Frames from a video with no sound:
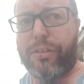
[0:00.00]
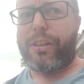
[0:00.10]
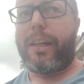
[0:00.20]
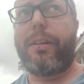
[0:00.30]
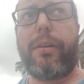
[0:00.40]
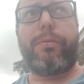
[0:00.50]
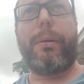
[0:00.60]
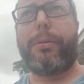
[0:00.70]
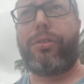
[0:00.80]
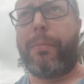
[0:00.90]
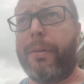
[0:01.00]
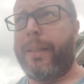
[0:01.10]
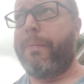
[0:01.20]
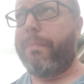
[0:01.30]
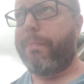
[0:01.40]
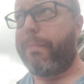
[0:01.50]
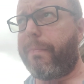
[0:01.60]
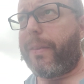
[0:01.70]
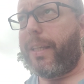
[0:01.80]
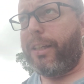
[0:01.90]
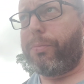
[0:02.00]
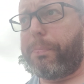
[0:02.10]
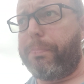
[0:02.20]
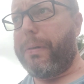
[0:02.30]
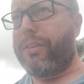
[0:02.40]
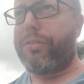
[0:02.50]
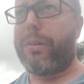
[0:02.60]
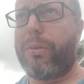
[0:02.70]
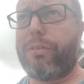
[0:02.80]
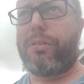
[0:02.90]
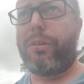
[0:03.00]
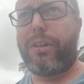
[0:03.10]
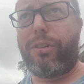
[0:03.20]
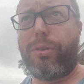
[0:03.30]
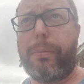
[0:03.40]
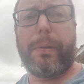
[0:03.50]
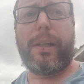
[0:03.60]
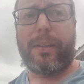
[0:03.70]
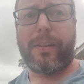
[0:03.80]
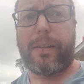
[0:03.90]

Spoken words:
design of WebAssembly is based around 32-bit,